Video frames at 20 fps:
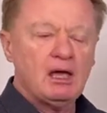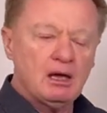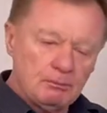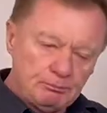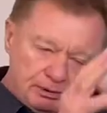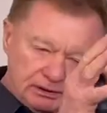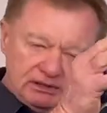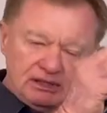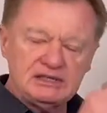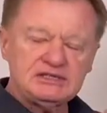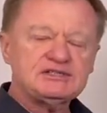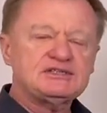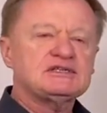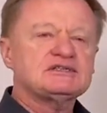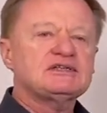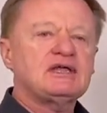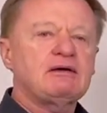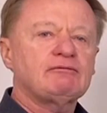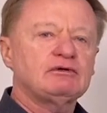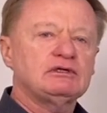But let's just
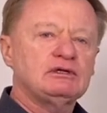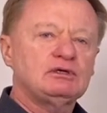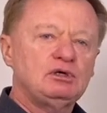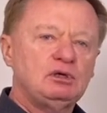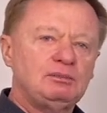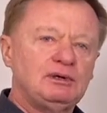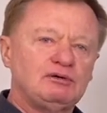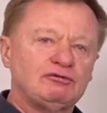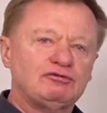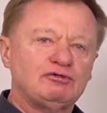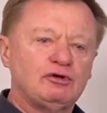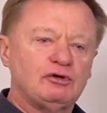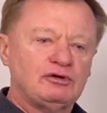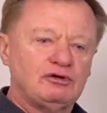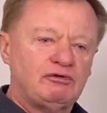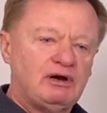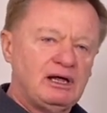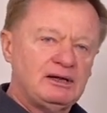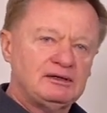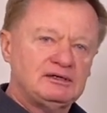have a little bit further,
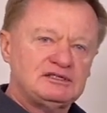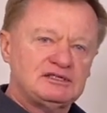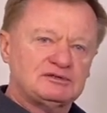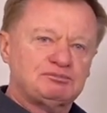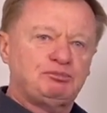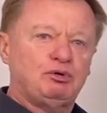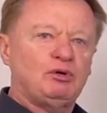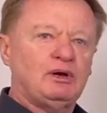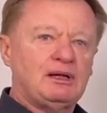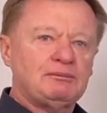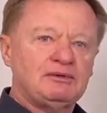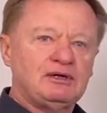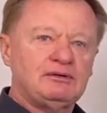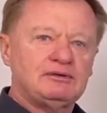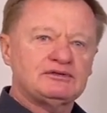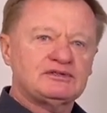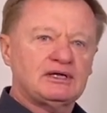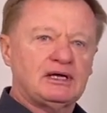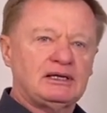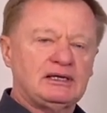rather than just pull up there and
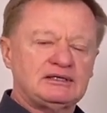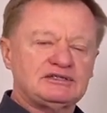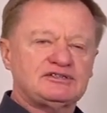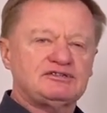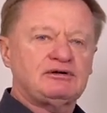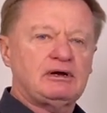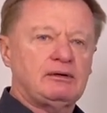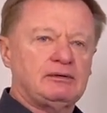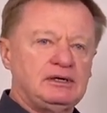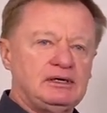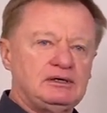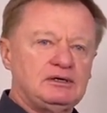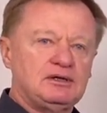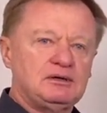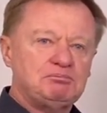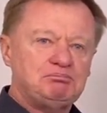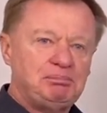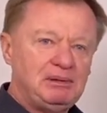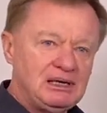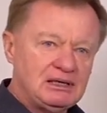say, let's throw it into the
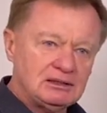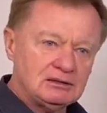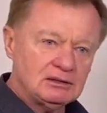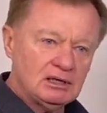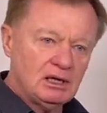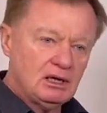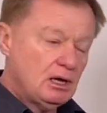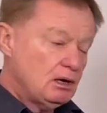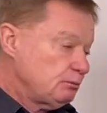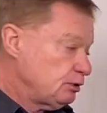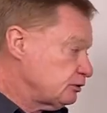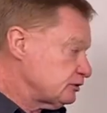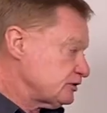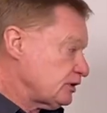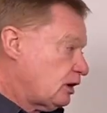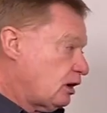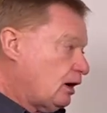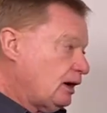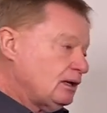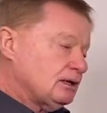bin. Because
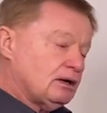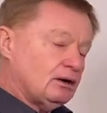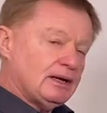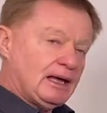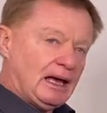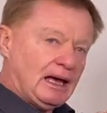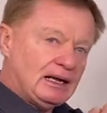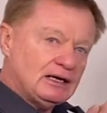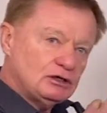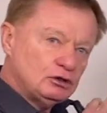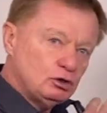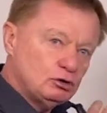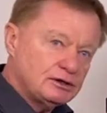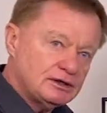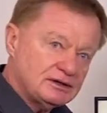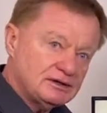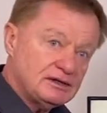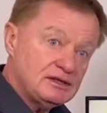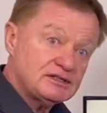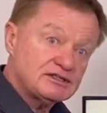I had a look
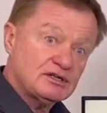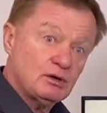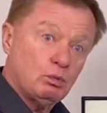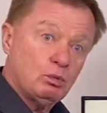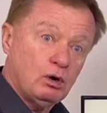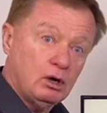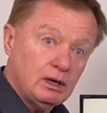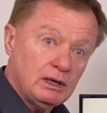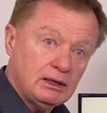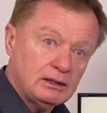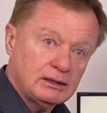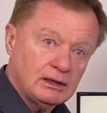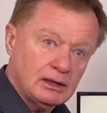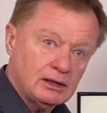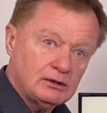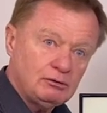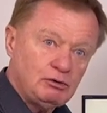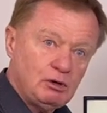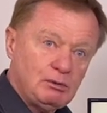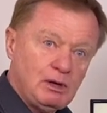at this a while
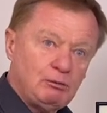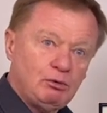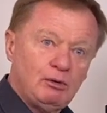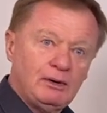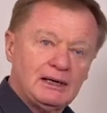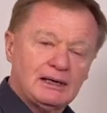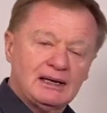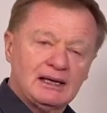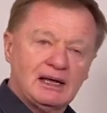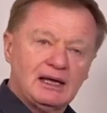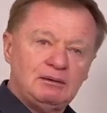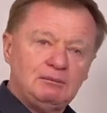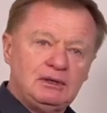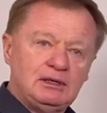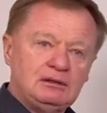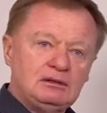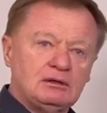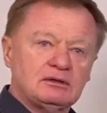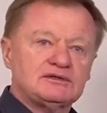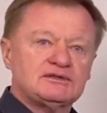ago. Remember when it came
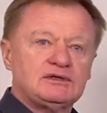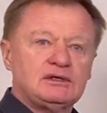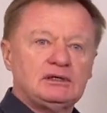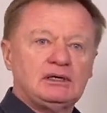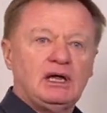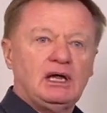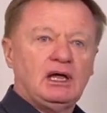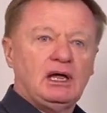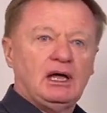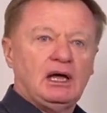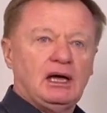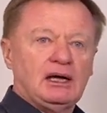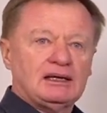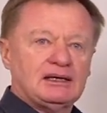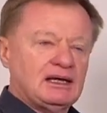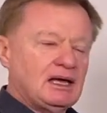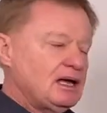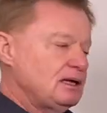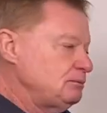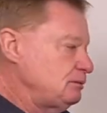in? I said it
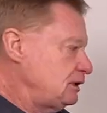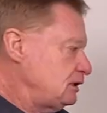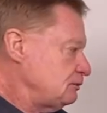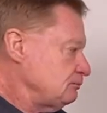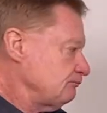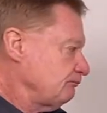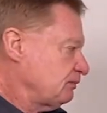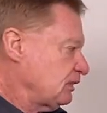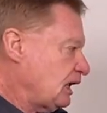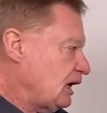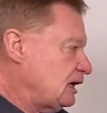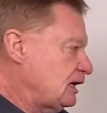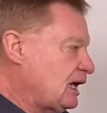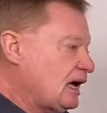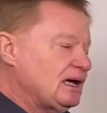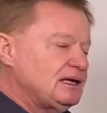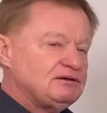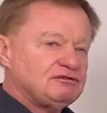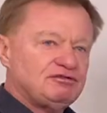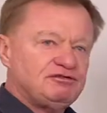came in at
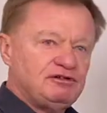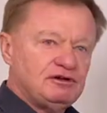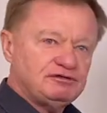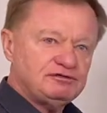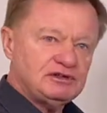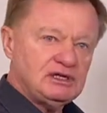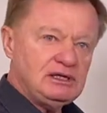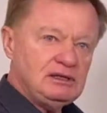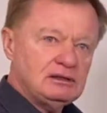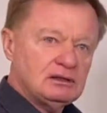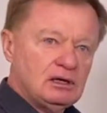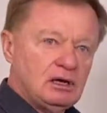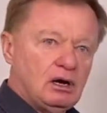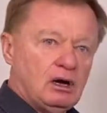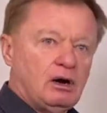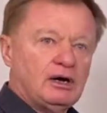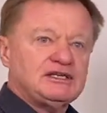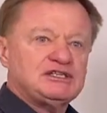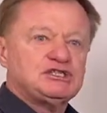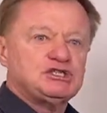$850.
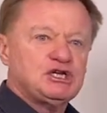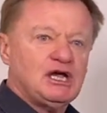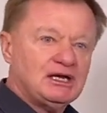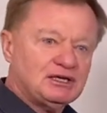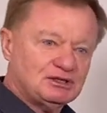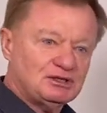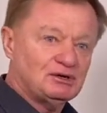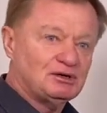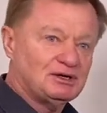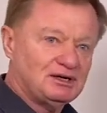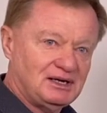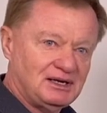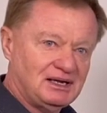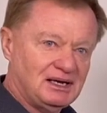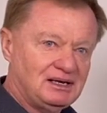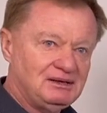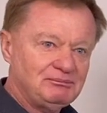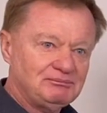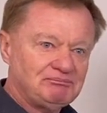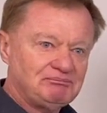I checked on it
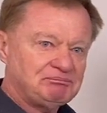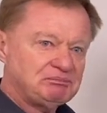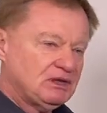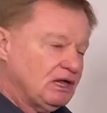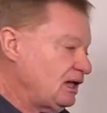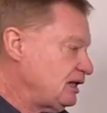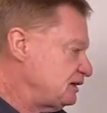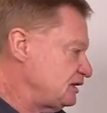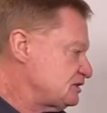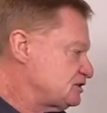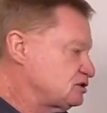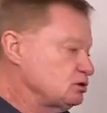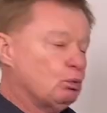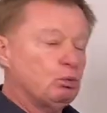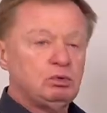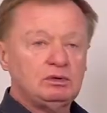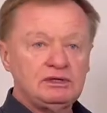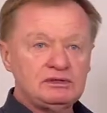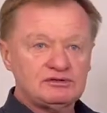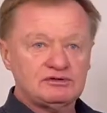again. Yeah, this
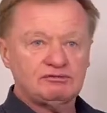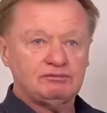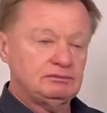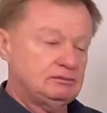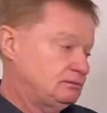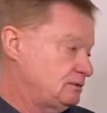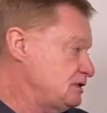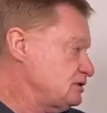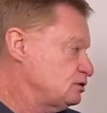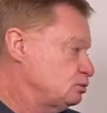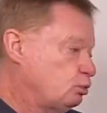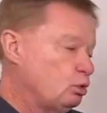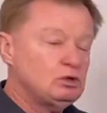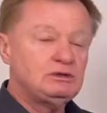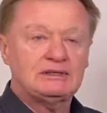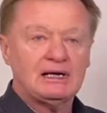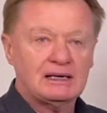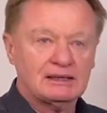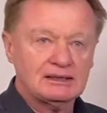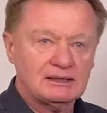is wood
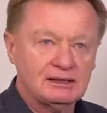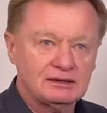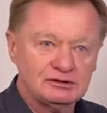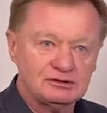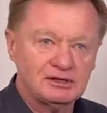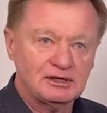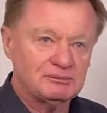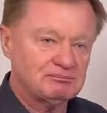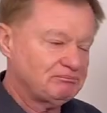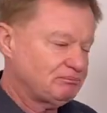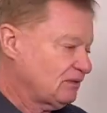duck country.